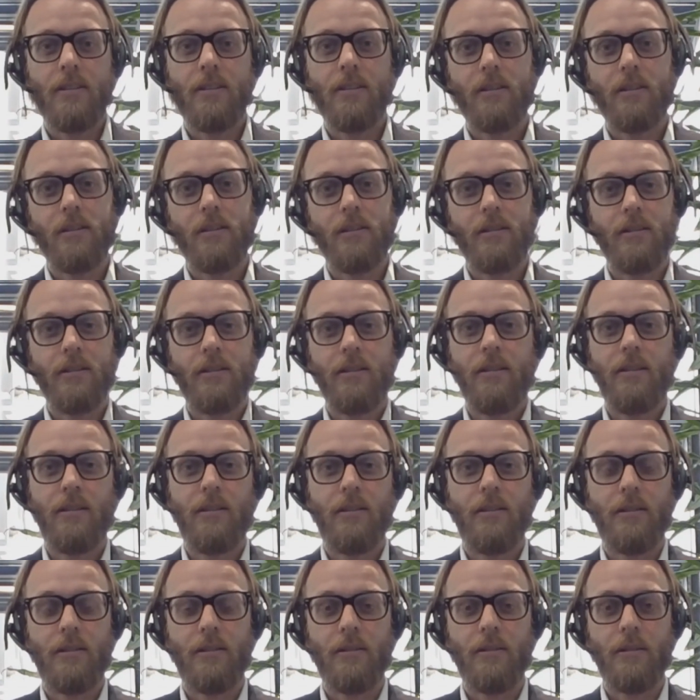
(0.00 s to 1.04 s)
is
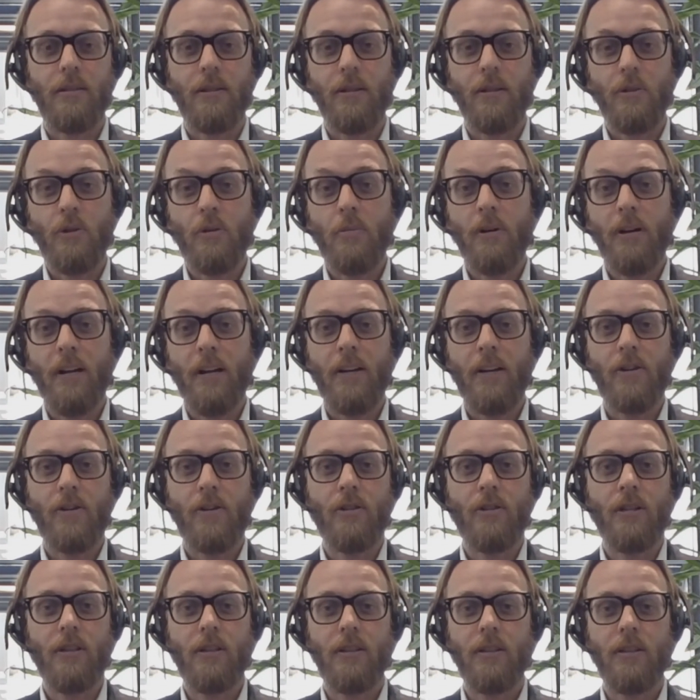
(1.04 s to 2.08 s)
renewable
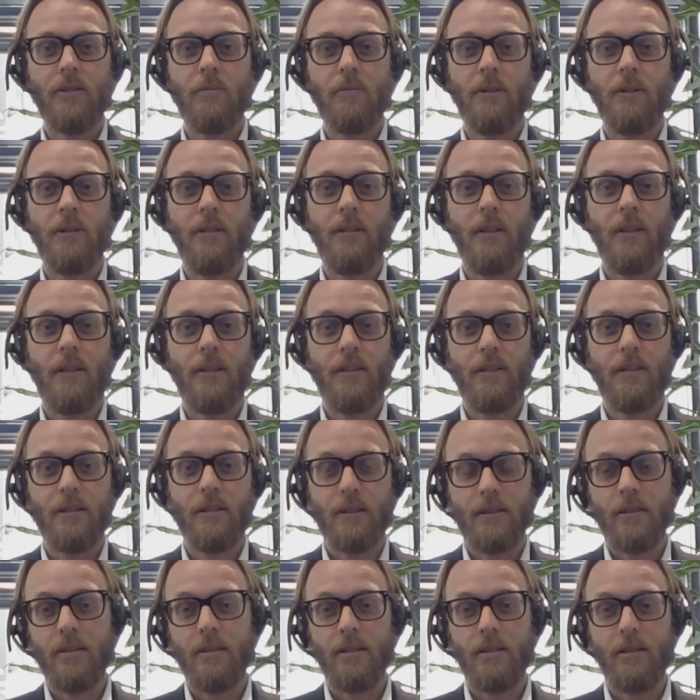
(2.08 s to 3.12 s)
energy that has been
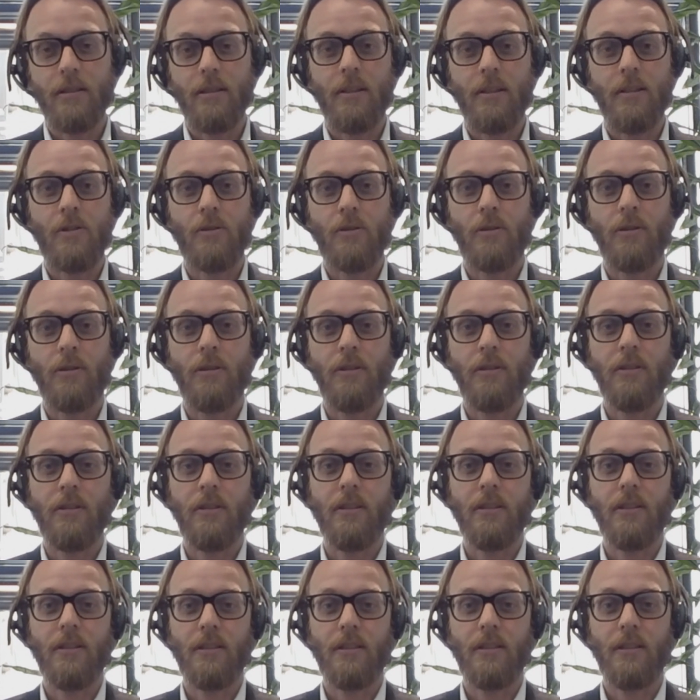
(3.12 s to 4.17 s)
harnessed
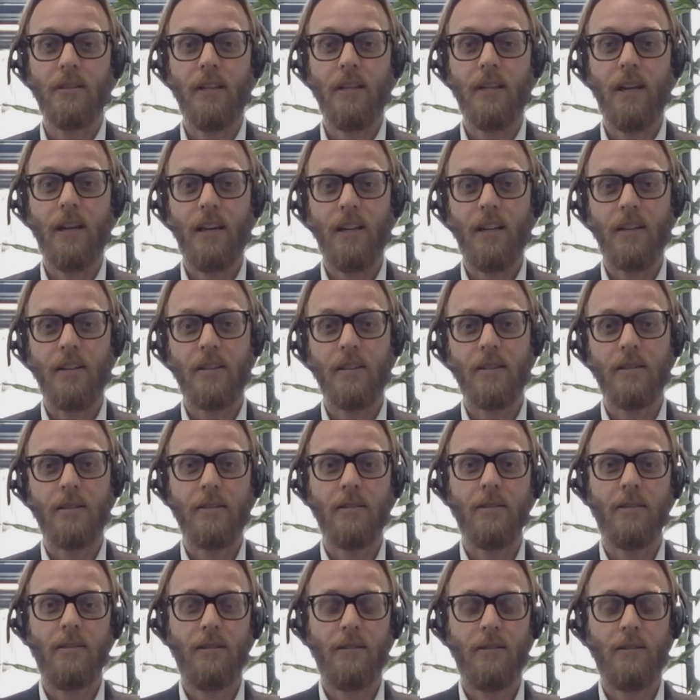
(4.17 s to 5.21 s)
actually since
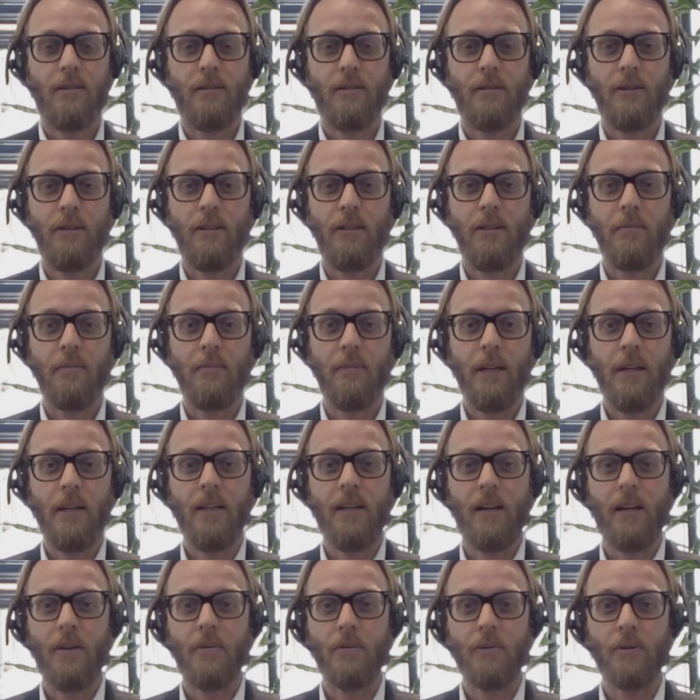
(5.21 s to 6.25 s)
decades in
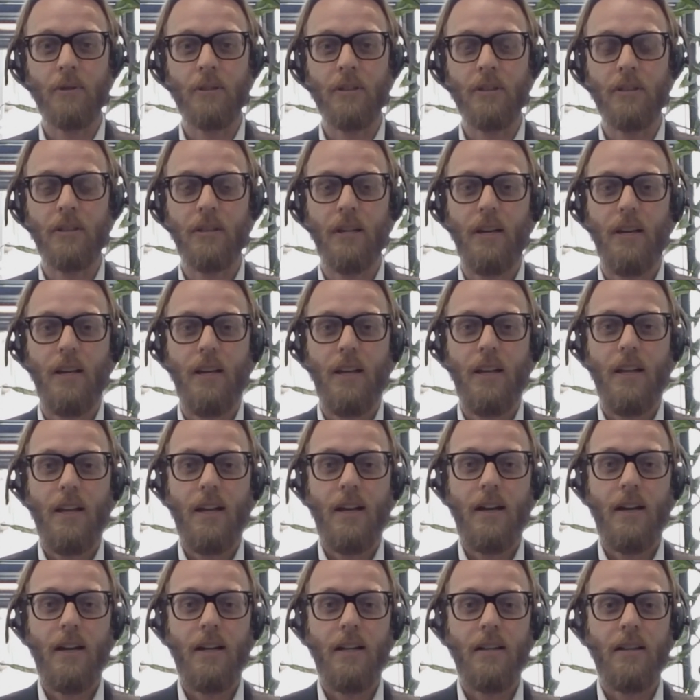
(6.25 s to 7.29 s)
many countries.
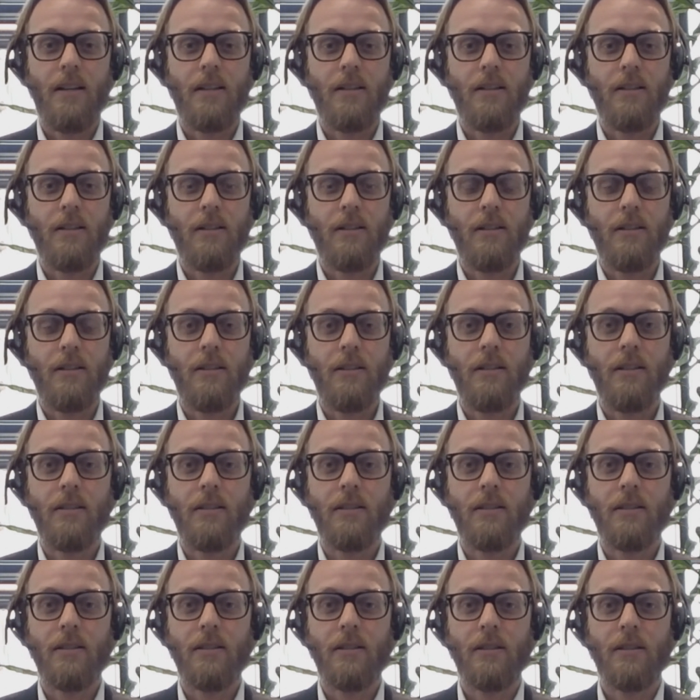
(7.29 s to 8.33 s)
And this
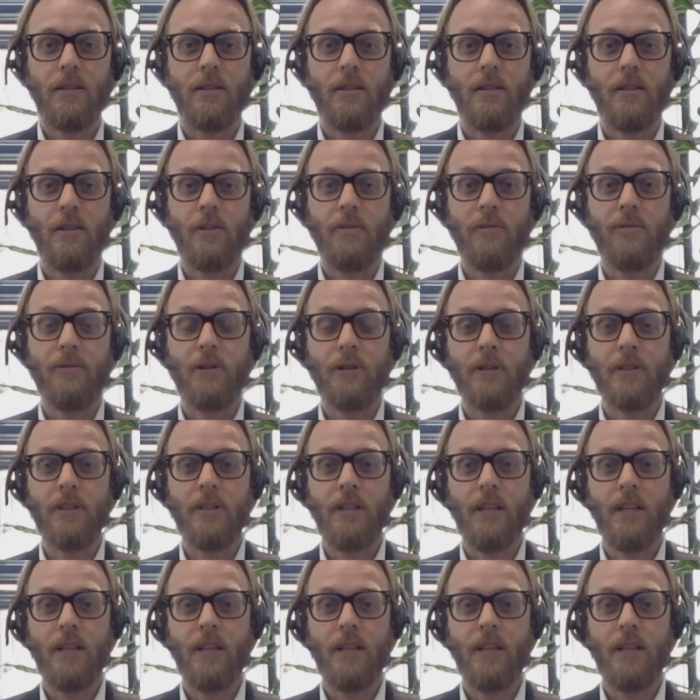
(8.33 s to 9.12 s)
is the